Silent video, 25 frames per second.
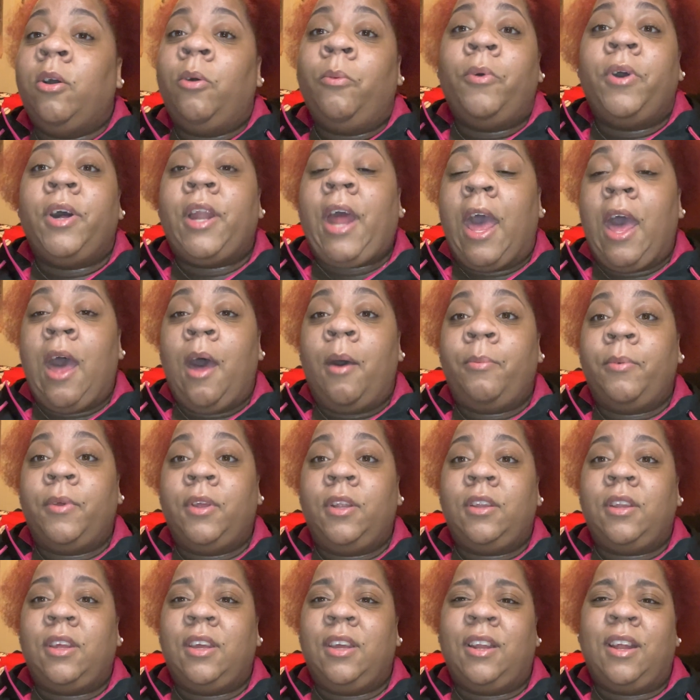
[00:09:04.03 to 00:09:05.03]
what
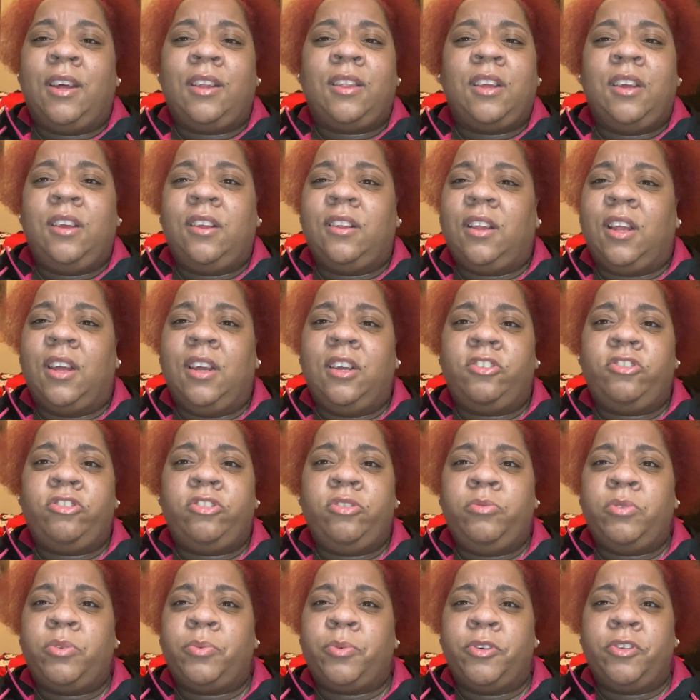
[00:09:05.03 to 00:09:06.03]
happened. And I think like she
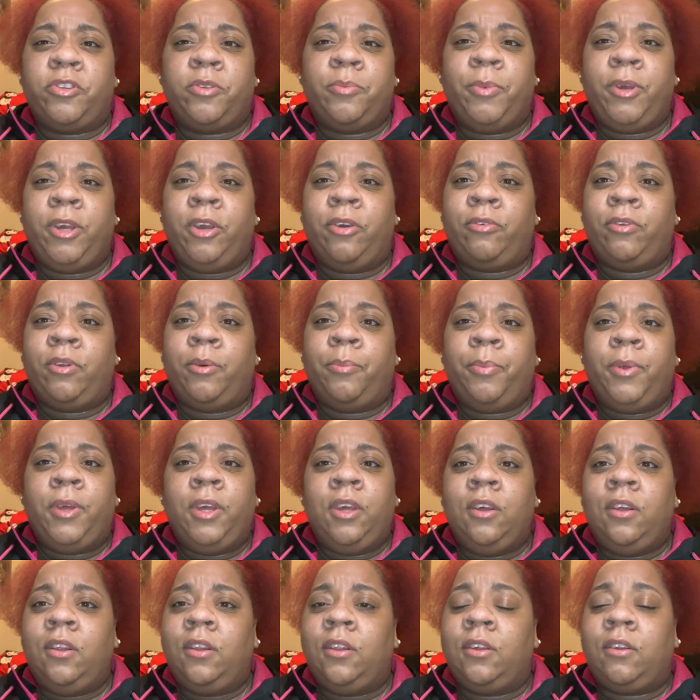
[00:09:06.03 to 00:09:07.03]
was supposed to be on the
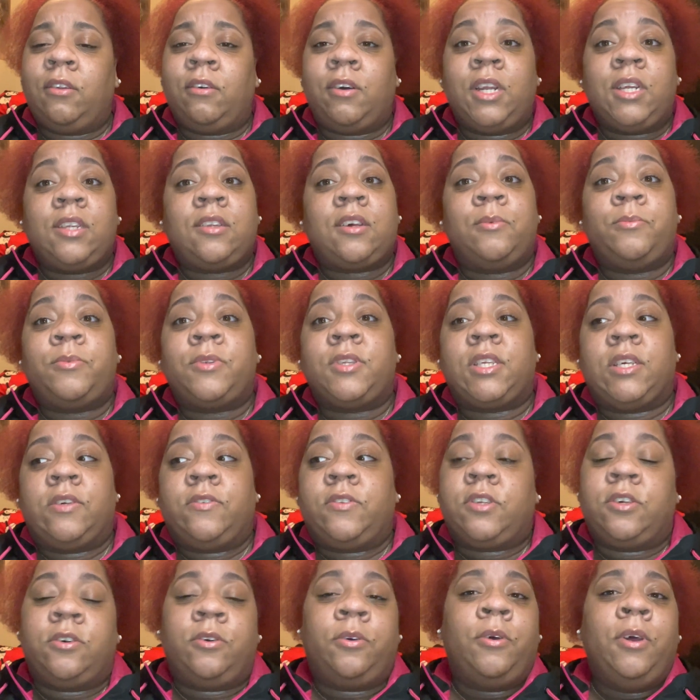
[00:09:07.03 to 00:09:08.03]
pill and all that type of stuff,
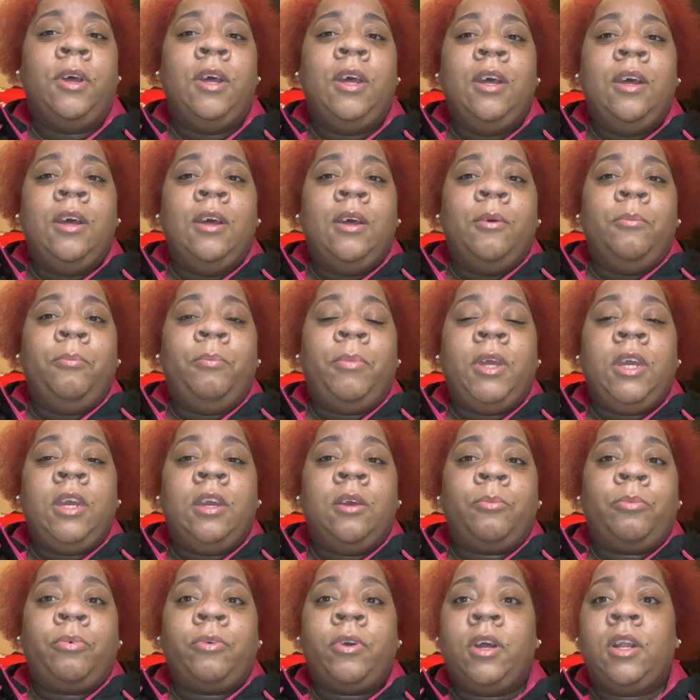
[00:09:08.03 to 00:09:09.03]
so
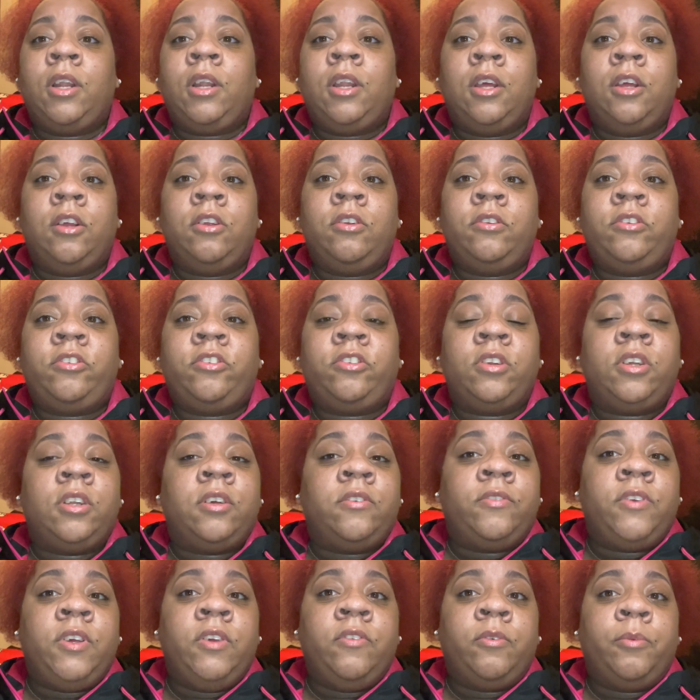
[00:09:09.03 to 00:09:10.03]
being pregnant shouldn't
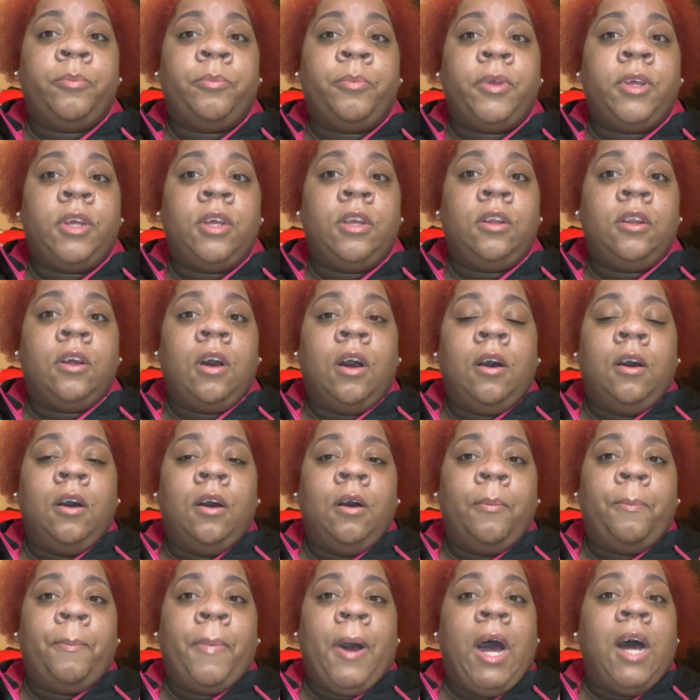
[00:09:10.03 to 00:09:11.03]
have even been
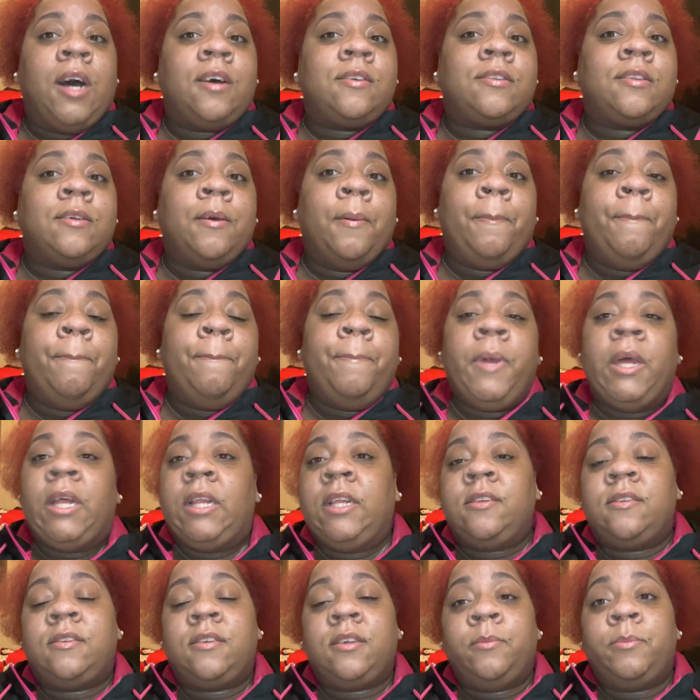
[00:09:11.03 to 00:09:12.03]
a
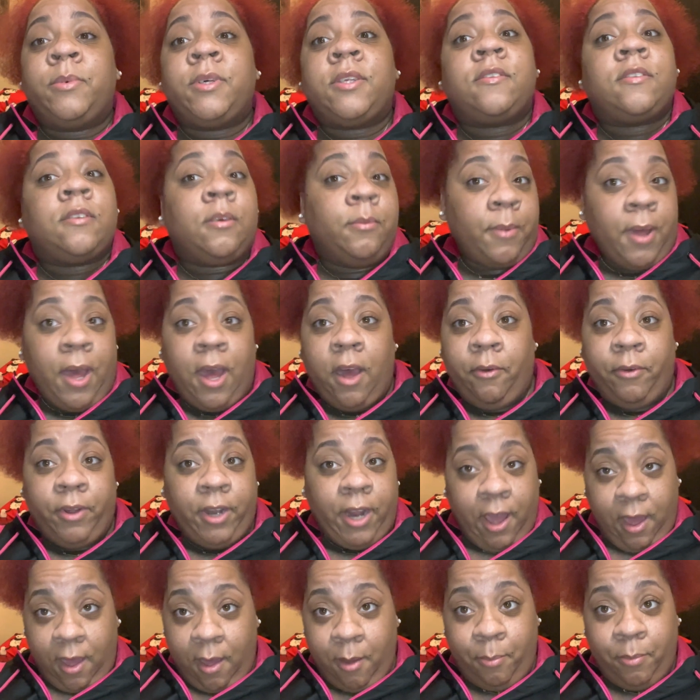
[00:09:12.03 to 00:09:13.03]
possibility, but somehow it
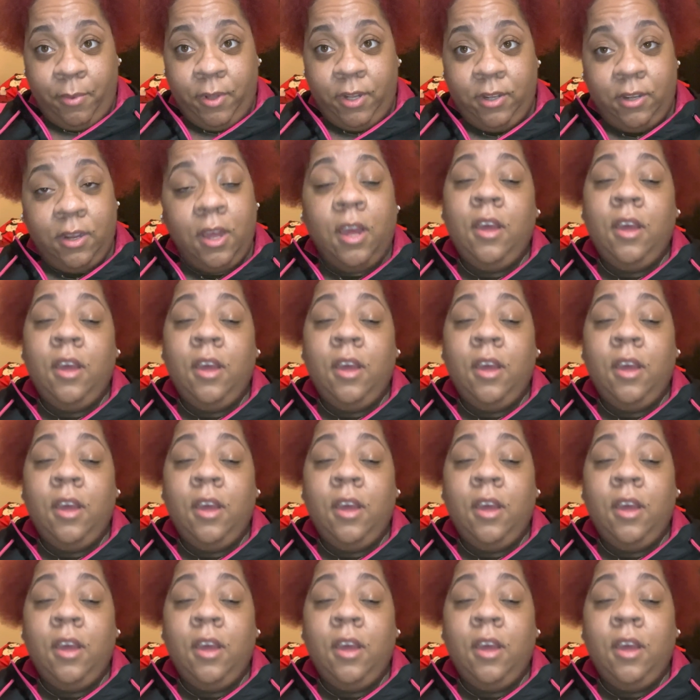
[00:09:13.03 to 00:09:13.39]
happened.